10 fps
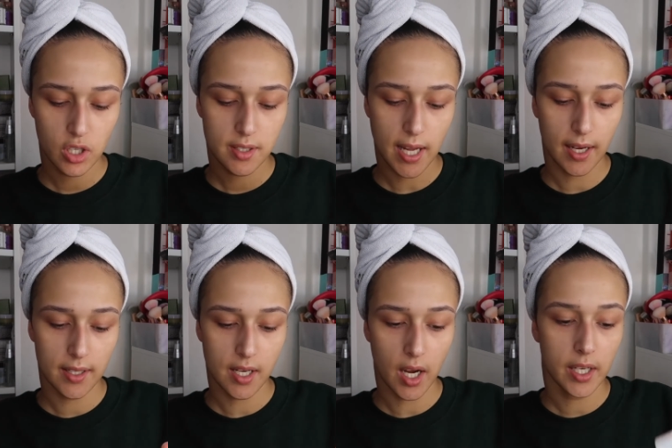just take
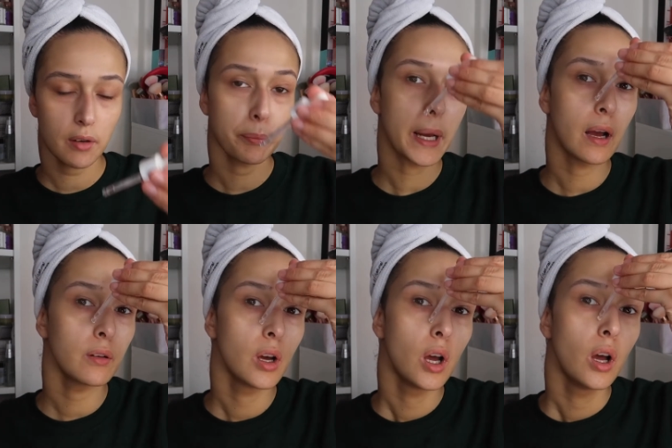a tiny
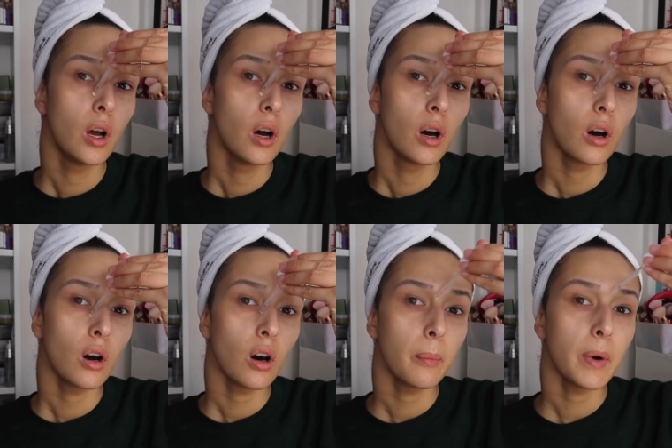amount on